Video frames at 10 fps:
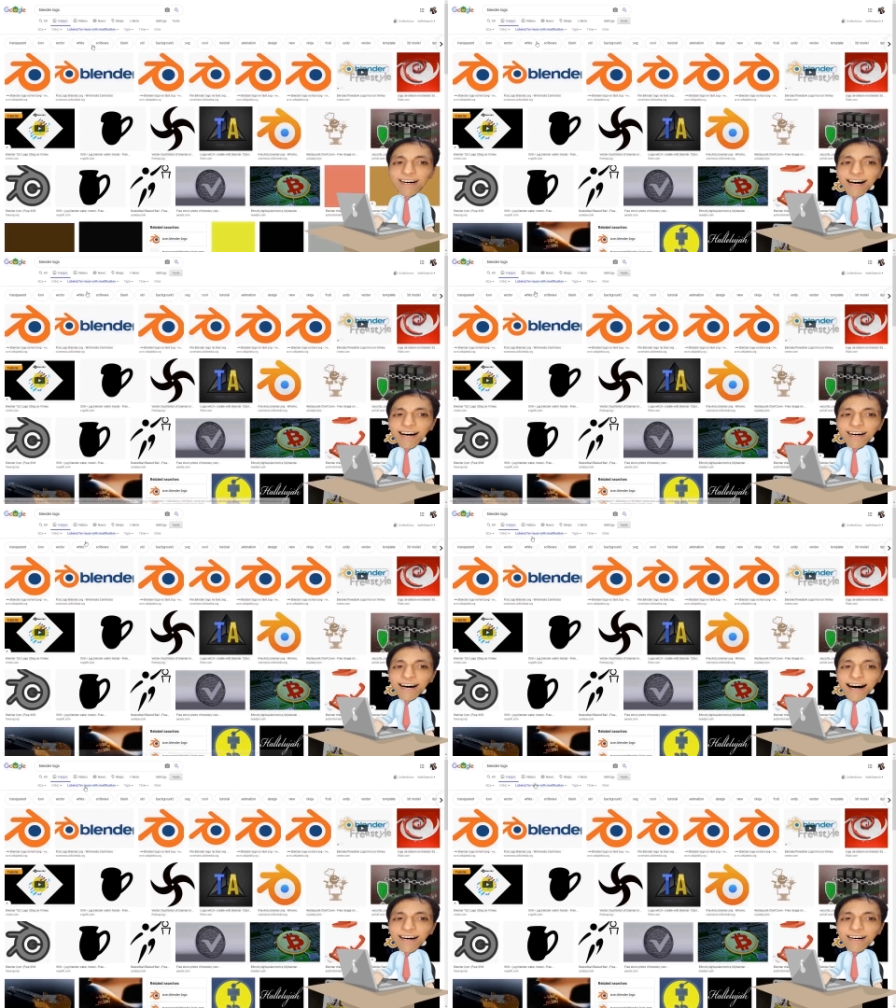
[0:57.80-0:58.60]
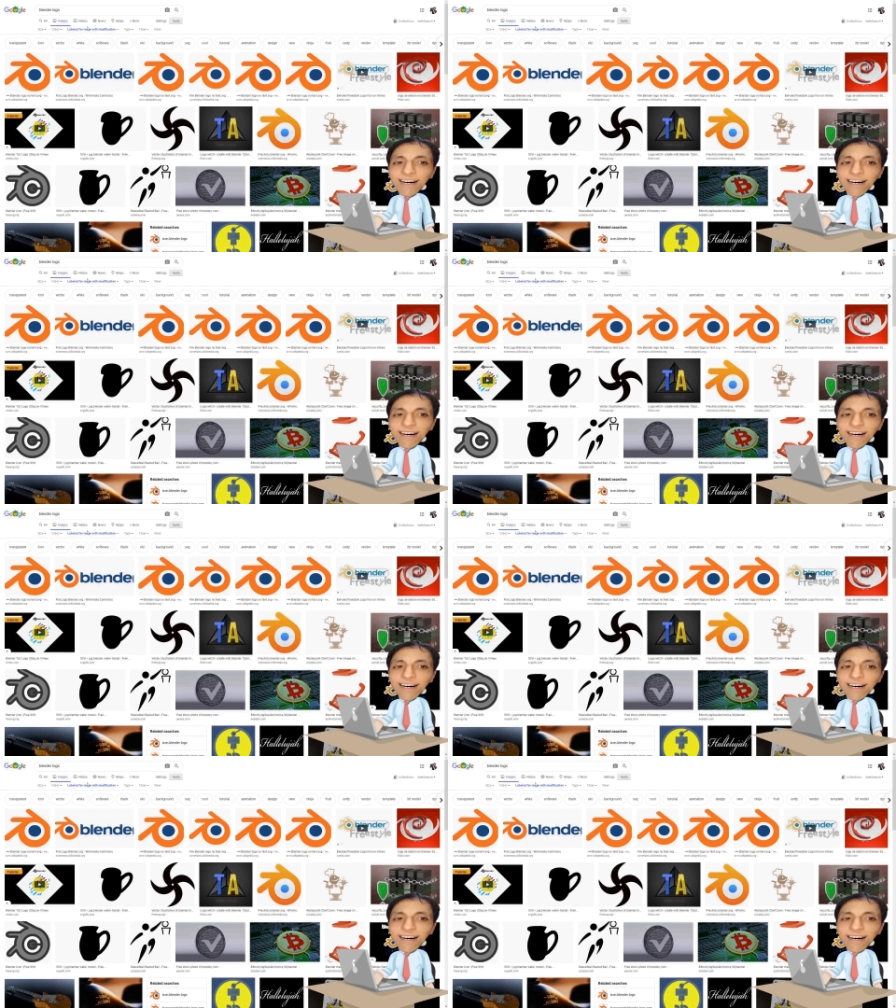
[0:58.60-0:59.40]
And voila!
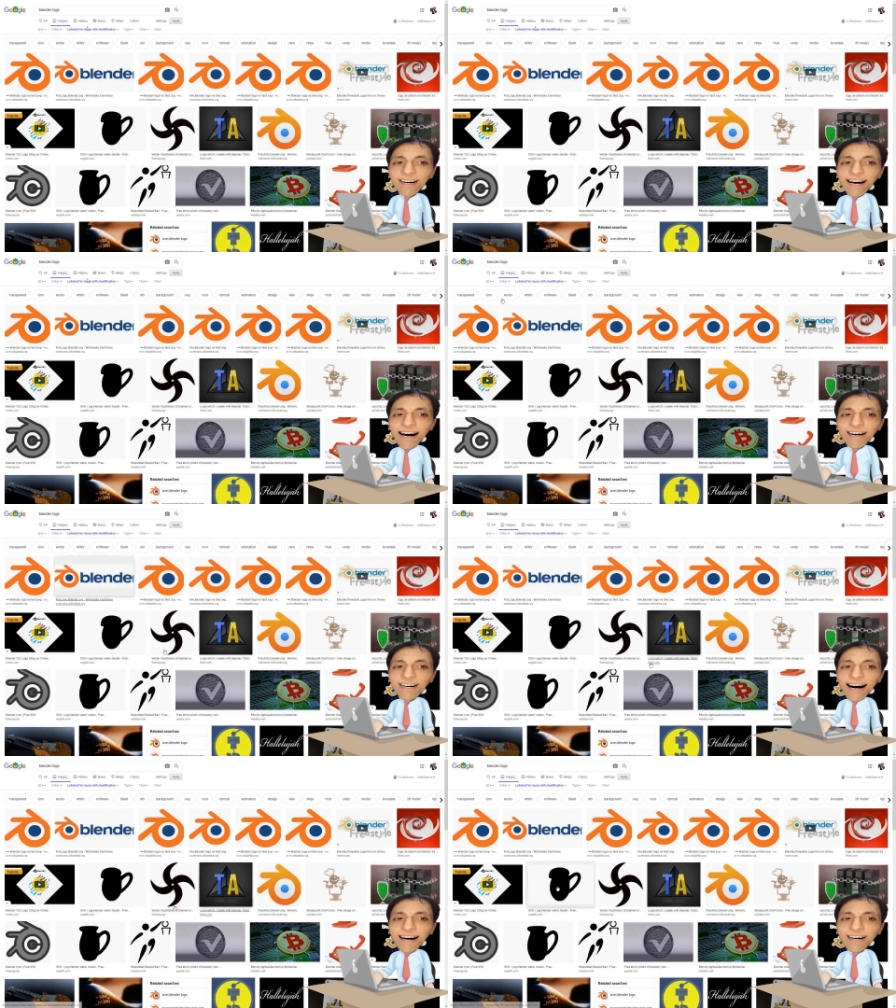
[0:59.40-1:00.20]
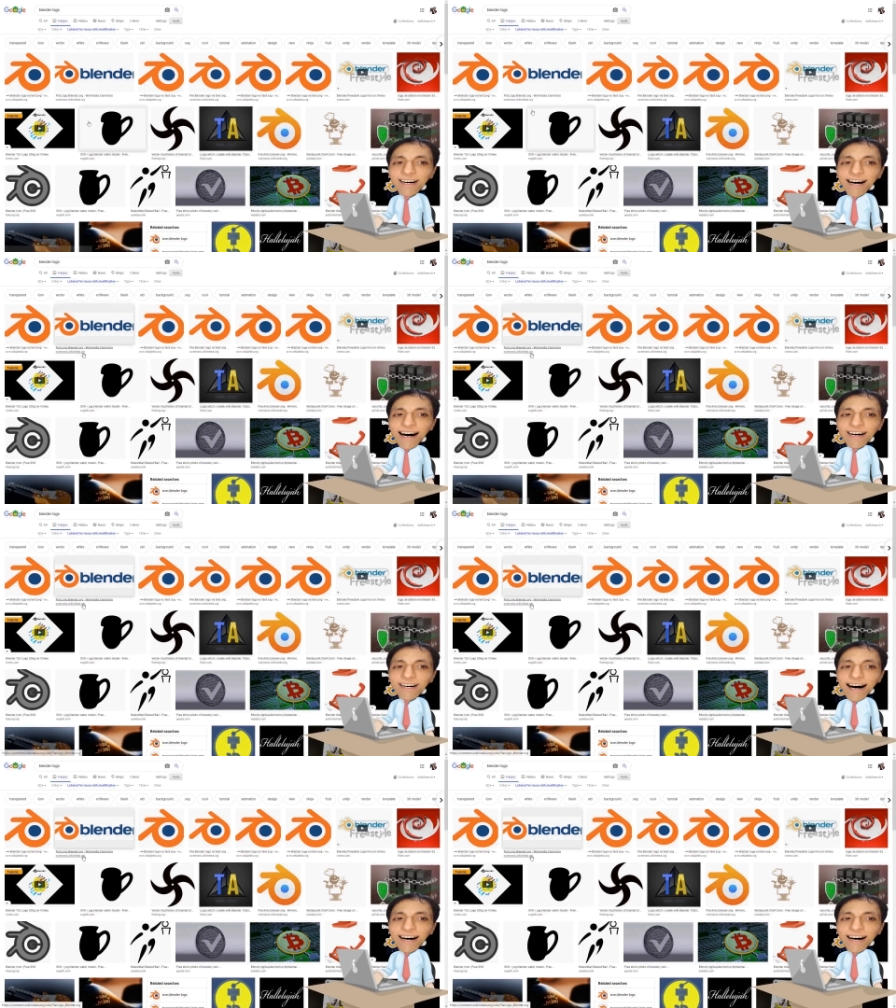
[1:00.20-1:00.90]
With this fantastic tool,